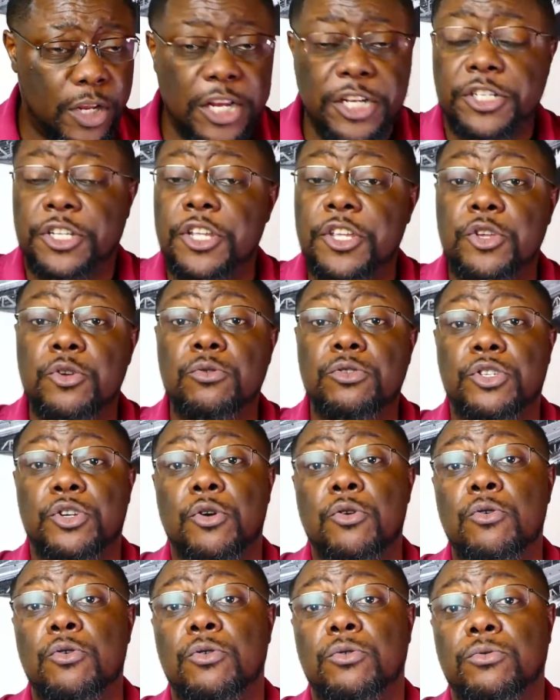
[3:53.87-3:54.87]
is to use
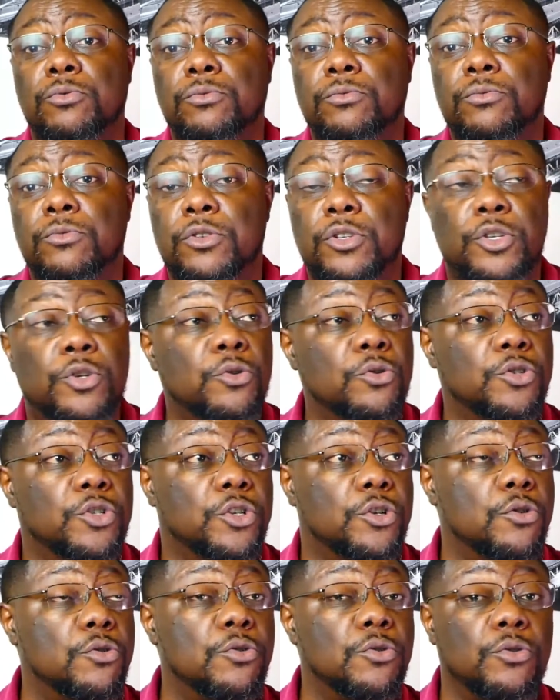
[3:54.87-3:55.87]
Google. Use
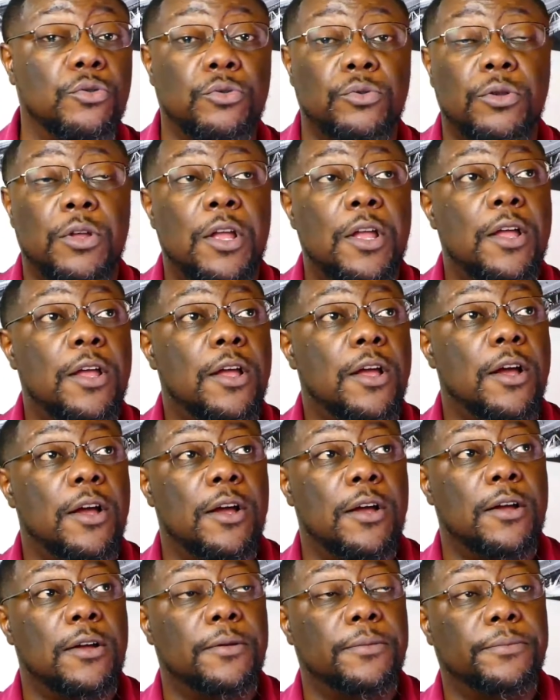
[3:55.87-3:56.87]
Google.
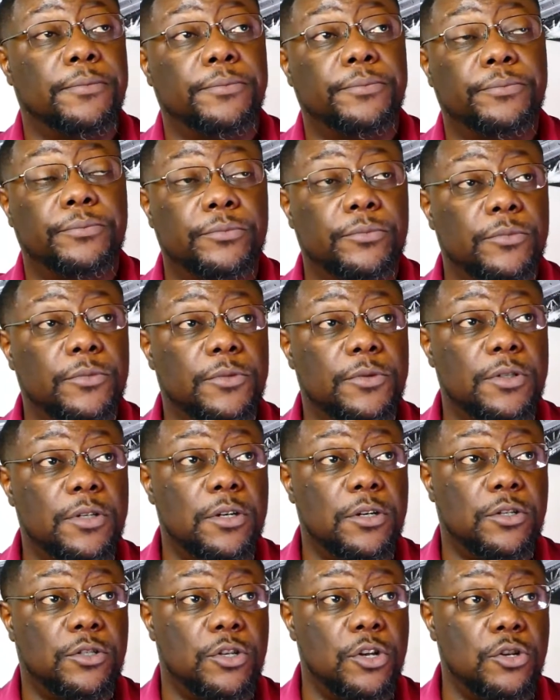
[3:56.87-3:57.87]

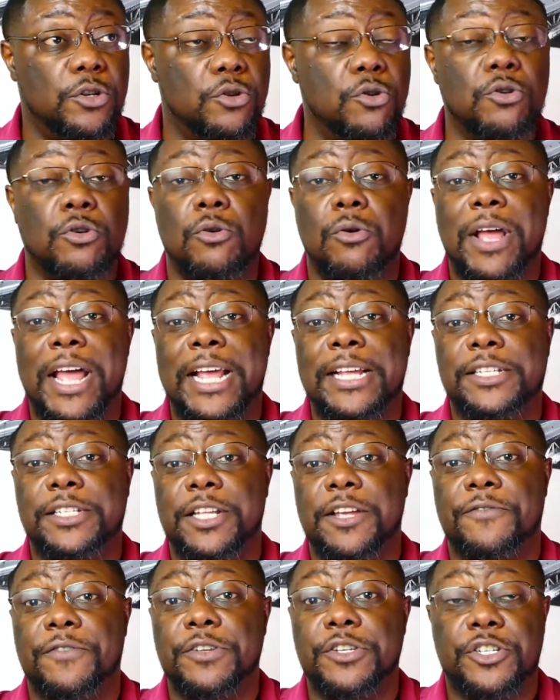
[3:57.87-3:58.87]
Google has
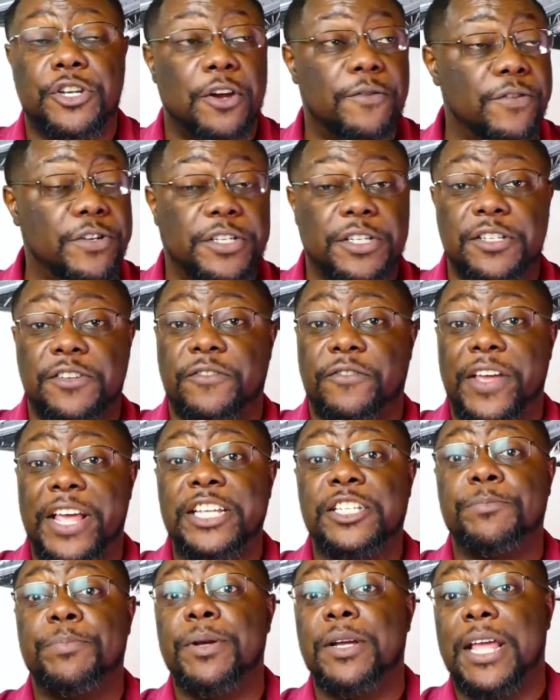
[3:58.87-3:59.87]
different services.
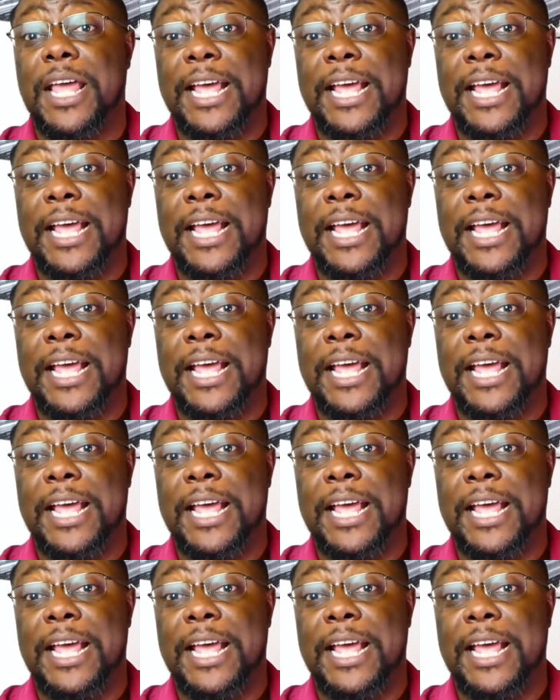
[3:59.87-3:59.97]
Facebook